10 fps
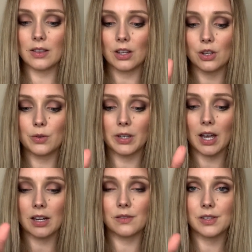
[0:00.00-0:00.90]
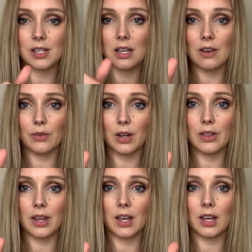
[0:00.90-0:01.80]
and then you can kind of see
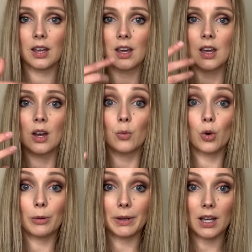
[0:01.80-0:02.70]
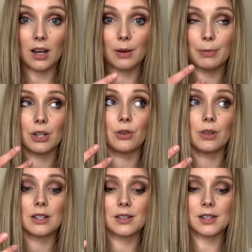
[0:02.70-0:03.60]
everything warming up and you
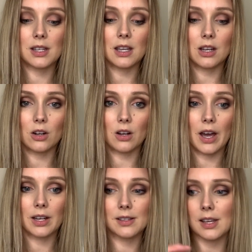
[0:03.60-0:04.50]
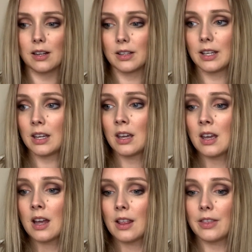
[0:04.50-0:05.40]
can see it all kind of settling.
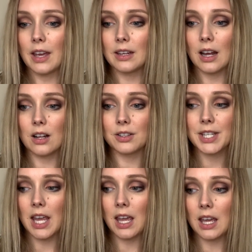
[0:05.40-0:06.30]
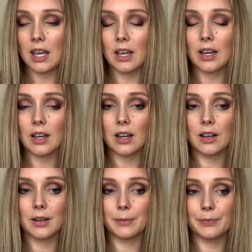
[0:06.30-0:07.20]
Then I'll take
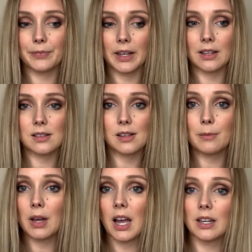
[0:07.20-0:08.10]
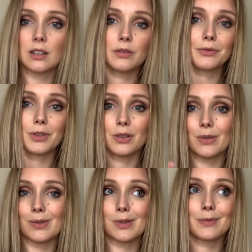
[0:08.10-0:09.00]
like some kind of, you could
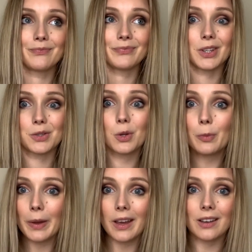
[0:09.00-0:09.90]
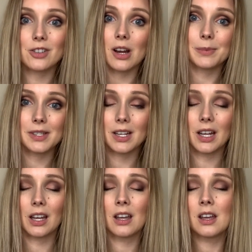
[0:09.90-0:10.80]
use a toothpick, a
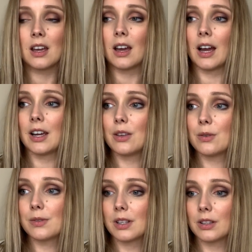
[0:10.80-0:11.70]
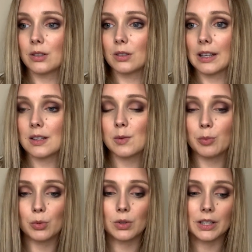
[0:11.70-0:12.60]
chopstick. I use a little like
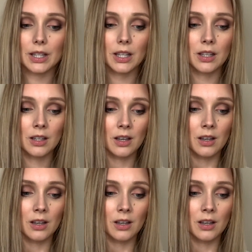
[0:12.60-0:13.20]
spoolie